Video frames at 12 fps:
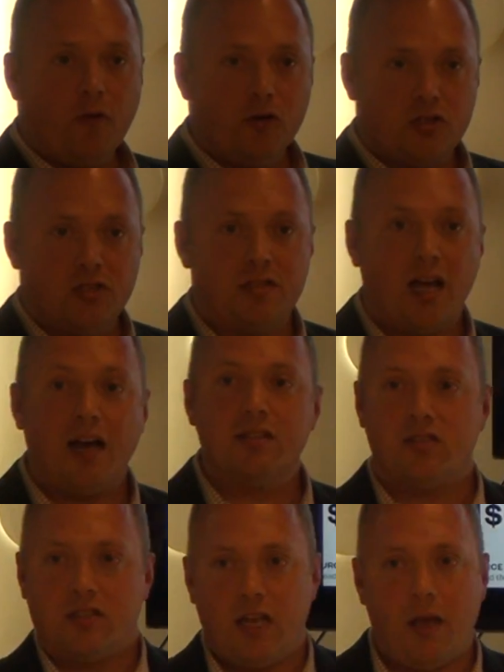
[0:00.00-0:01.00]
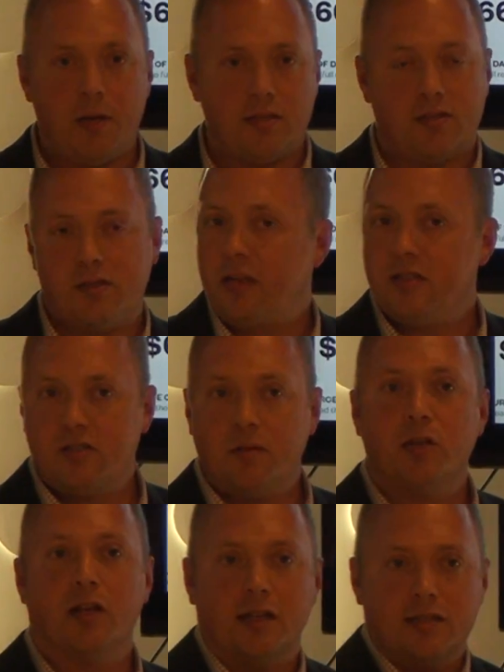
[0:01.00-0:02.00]
versus non-STEM, it's
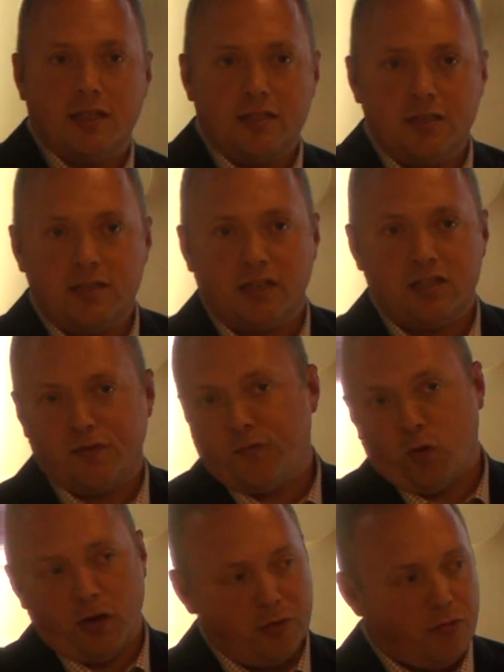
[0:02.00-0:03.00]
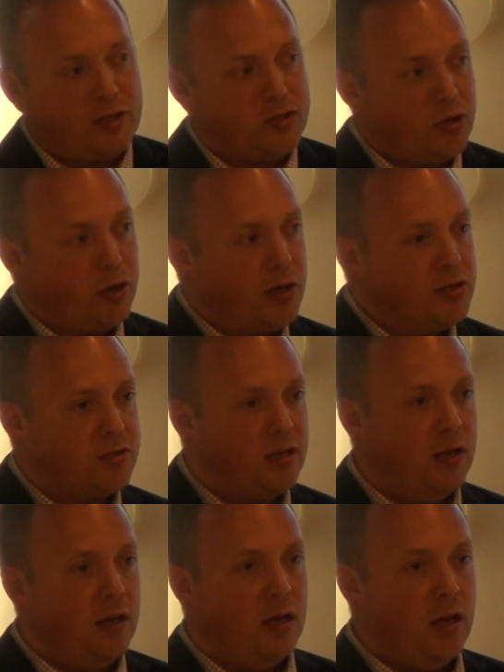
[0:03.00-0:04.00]
something like 66 to 43. So there is
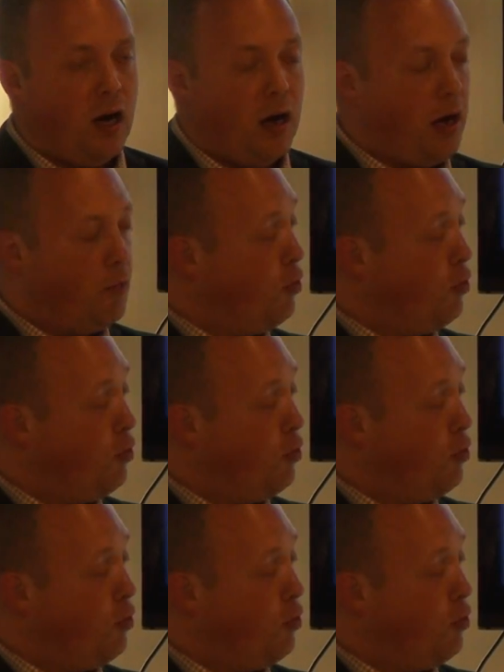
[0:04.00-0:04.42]
a